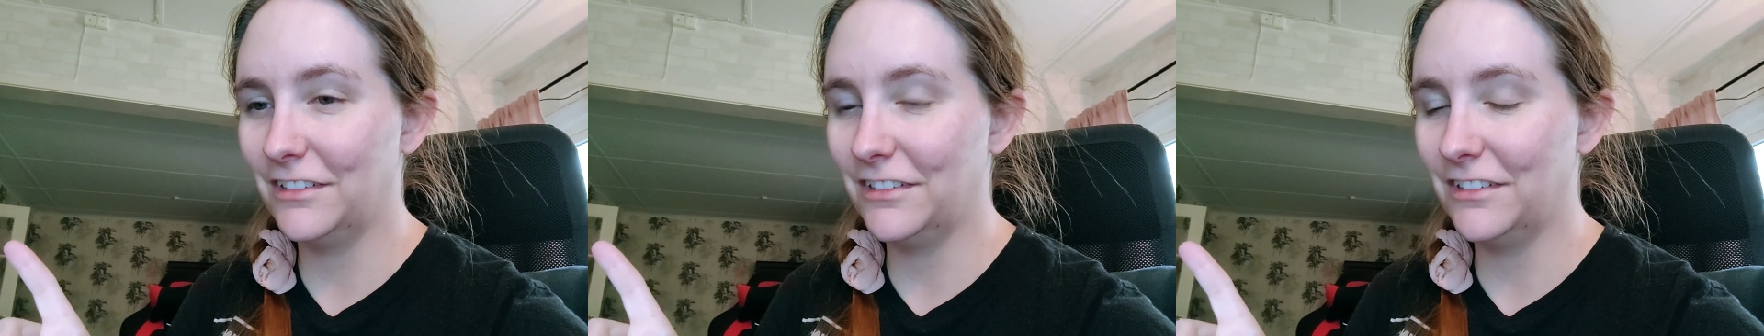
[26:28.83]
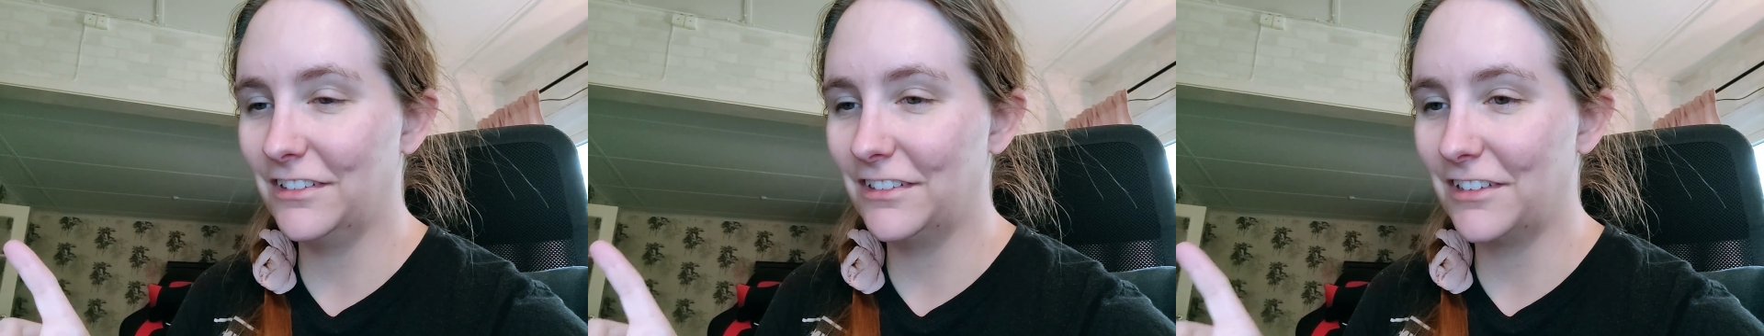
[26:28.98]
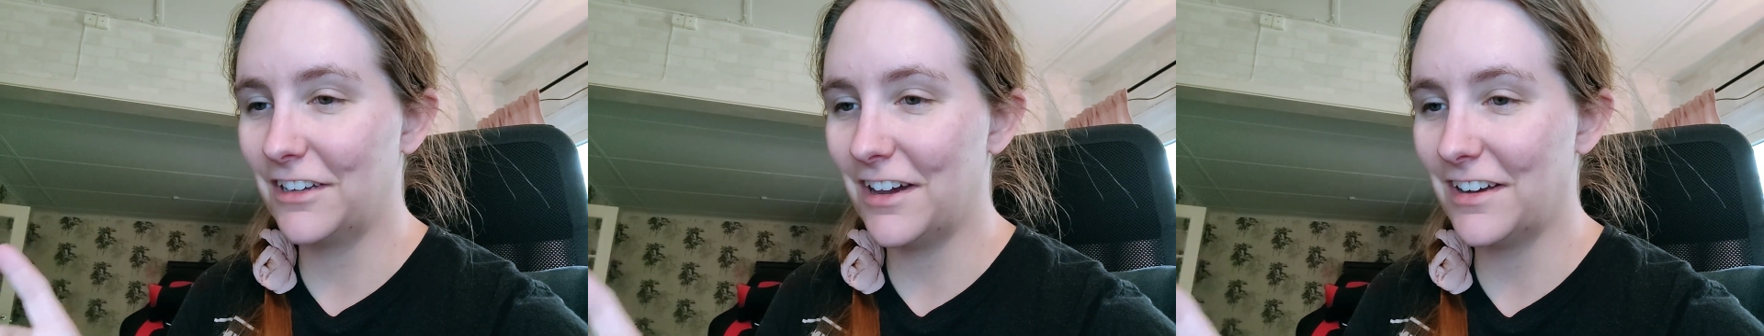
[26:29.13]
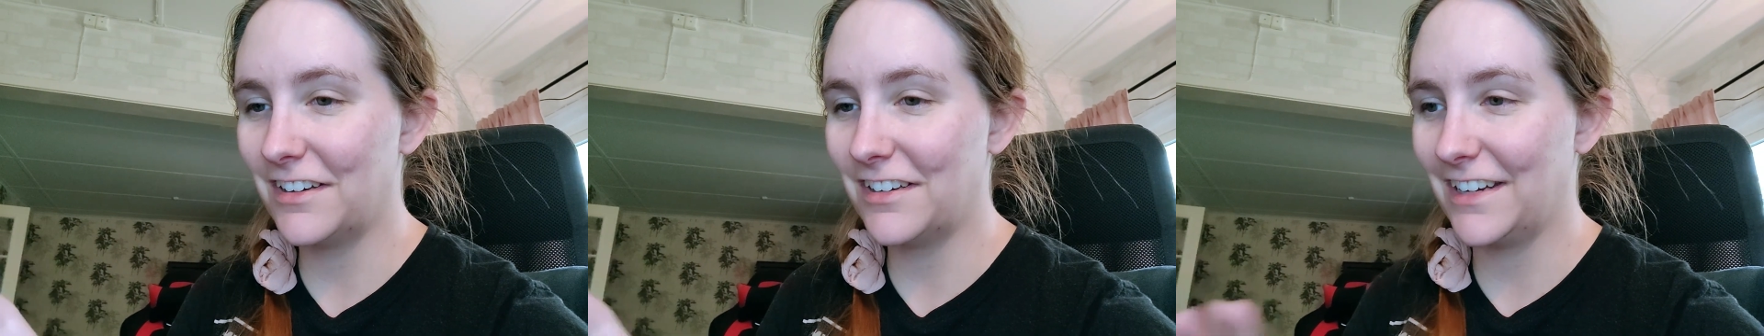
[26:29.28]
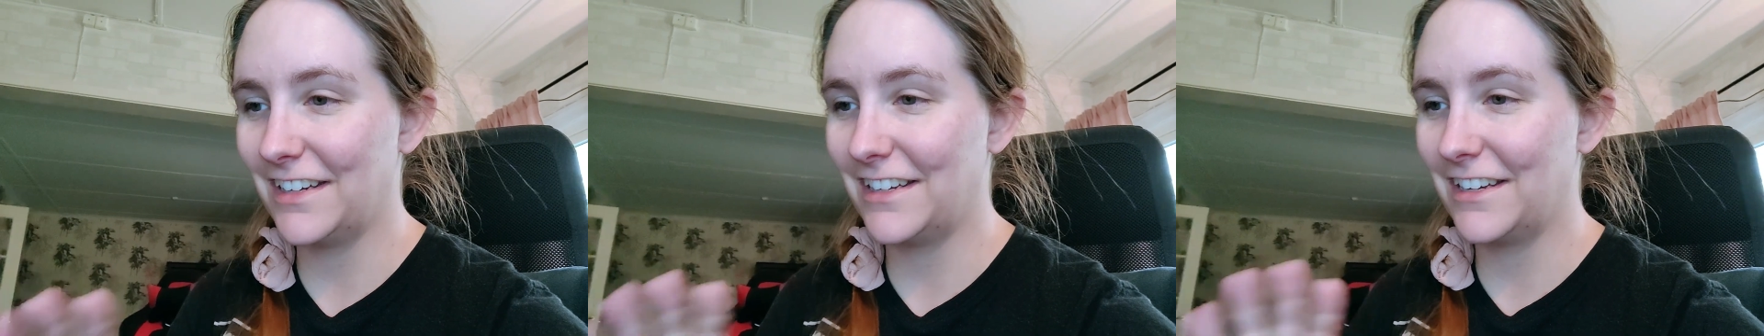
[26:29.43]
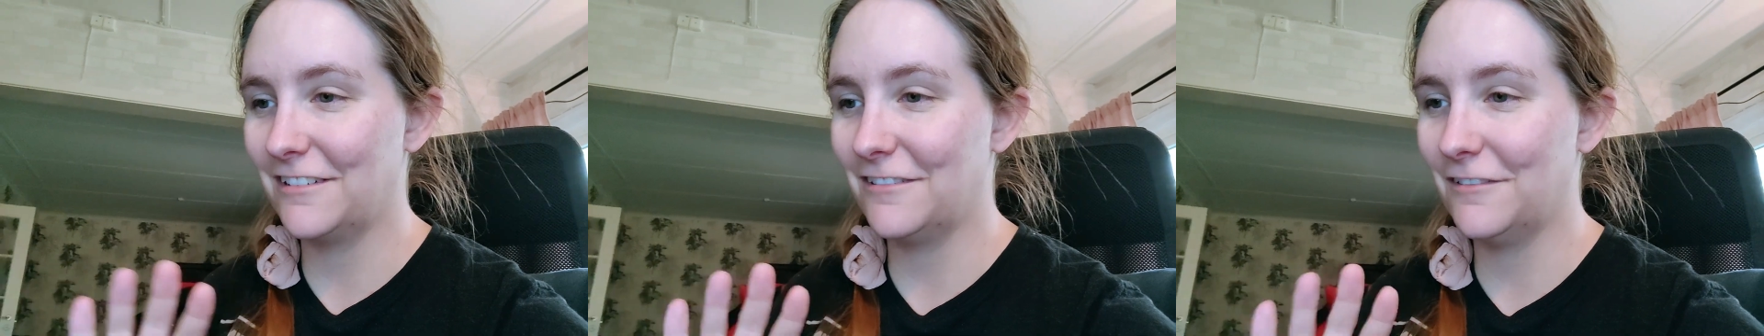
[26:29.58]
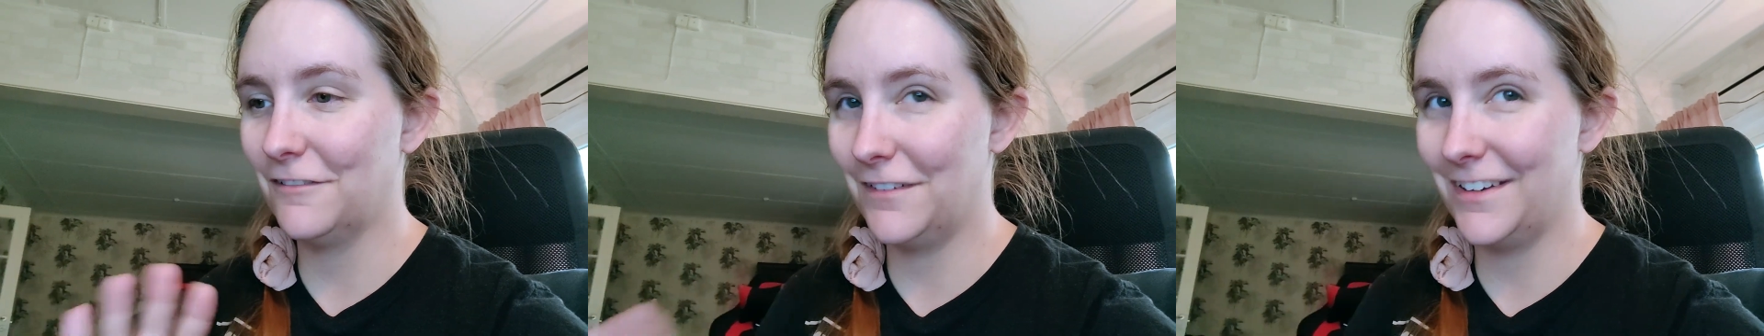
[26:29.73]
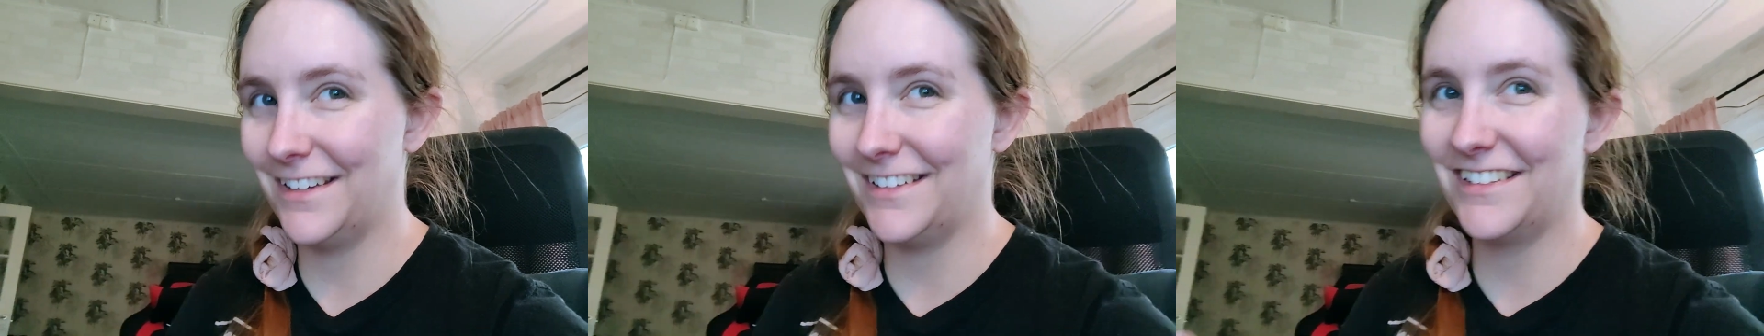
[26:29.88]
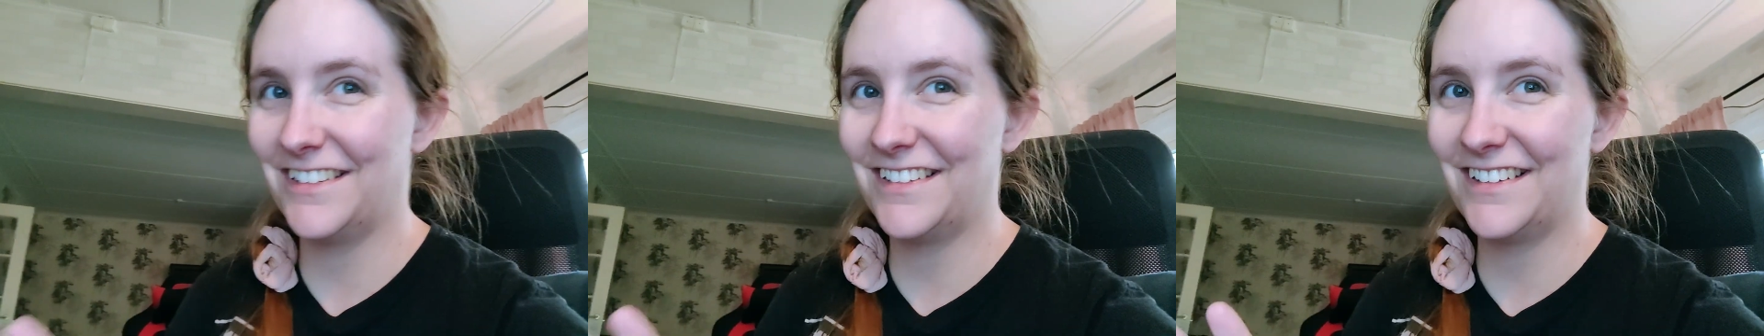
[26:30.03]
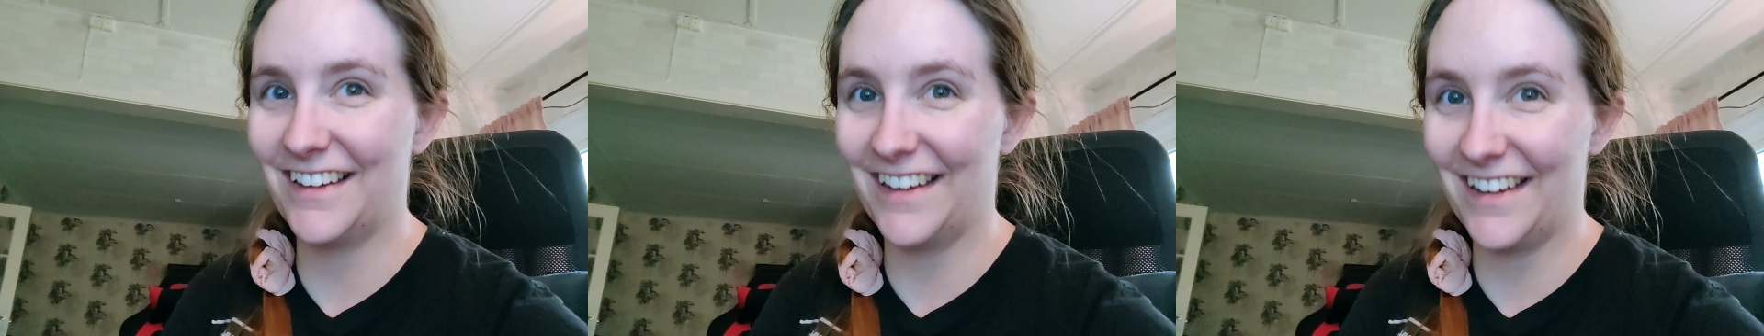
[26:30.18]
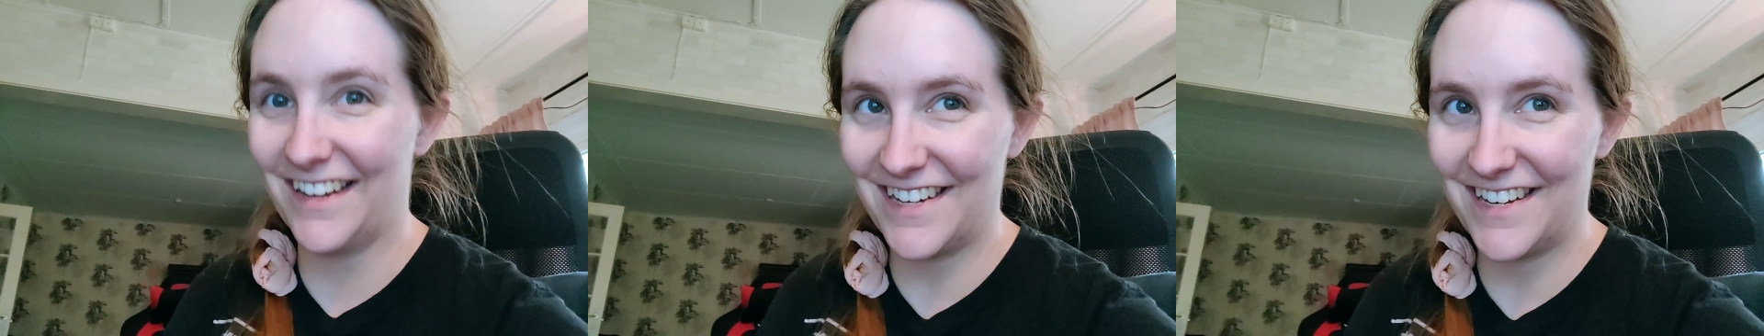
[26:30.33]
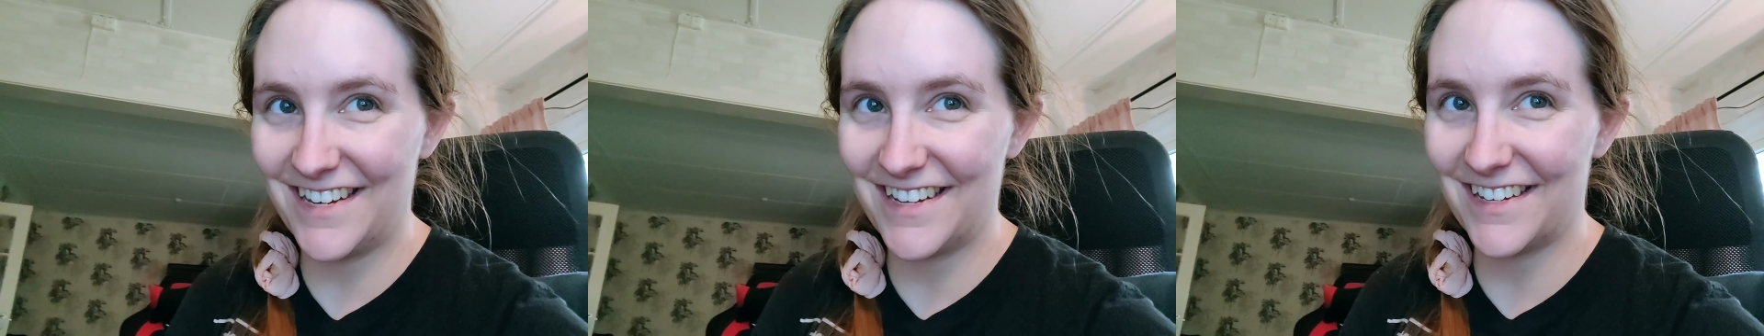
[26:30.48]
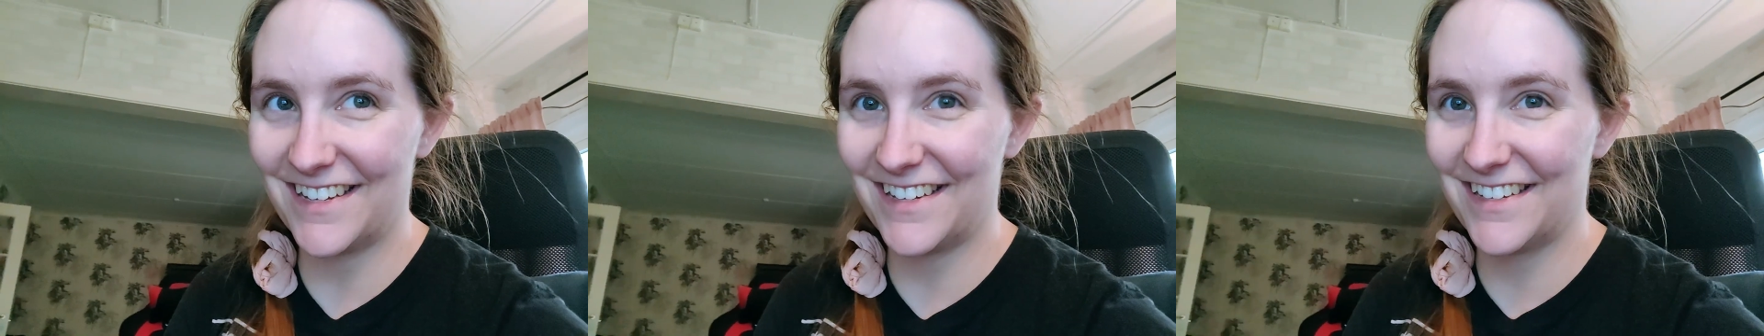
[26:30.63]
to the skirt I can finish
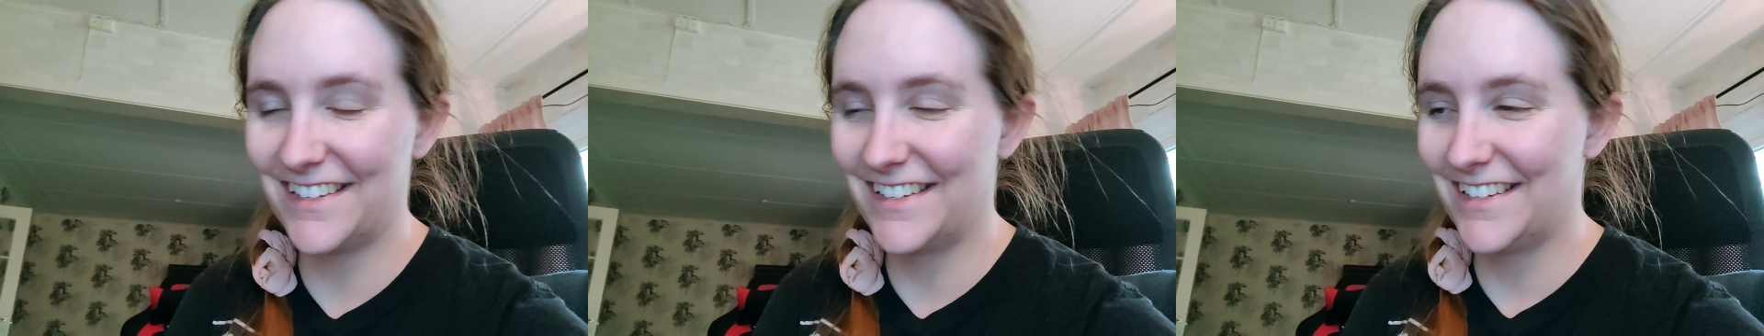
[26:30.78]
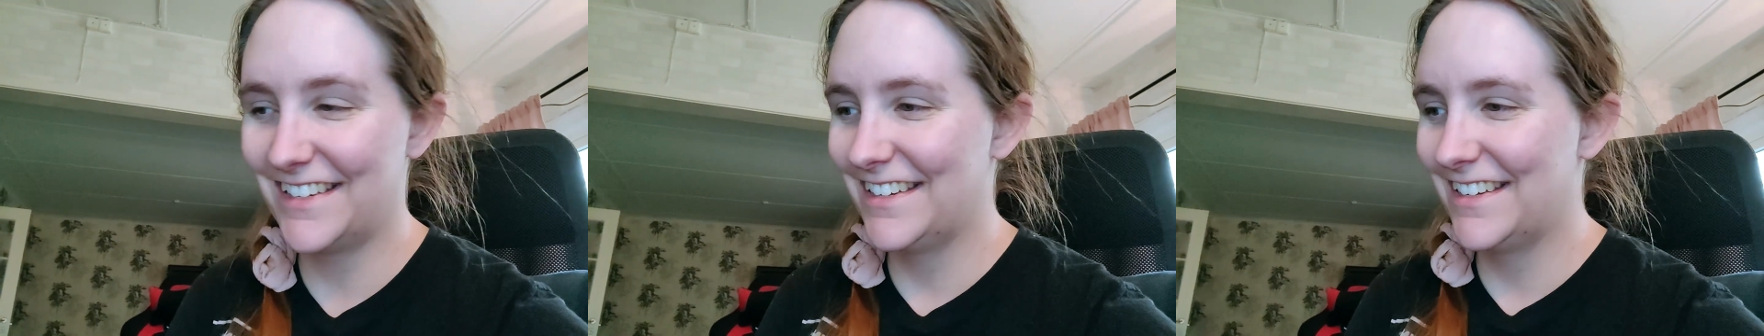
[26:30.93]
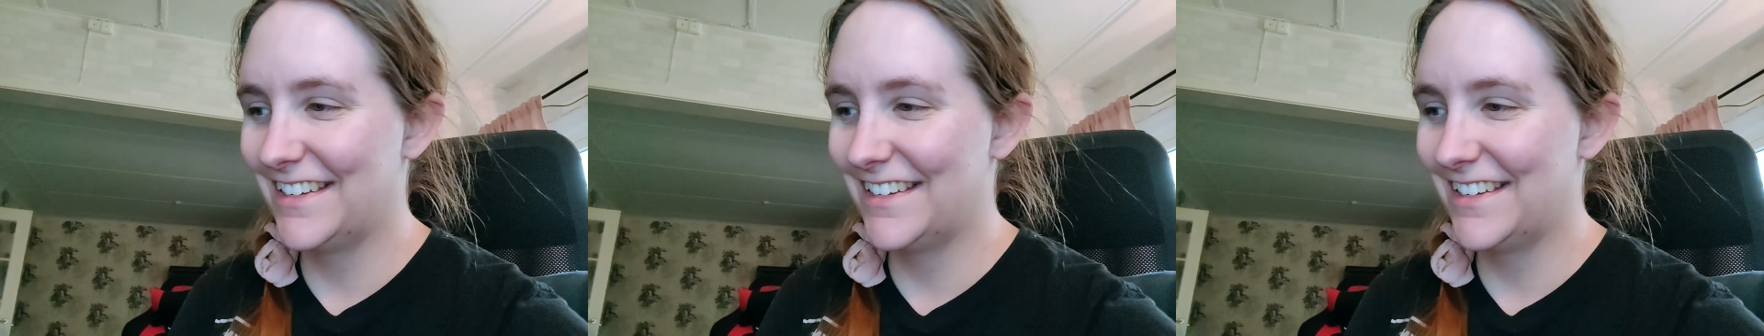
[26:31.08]
later.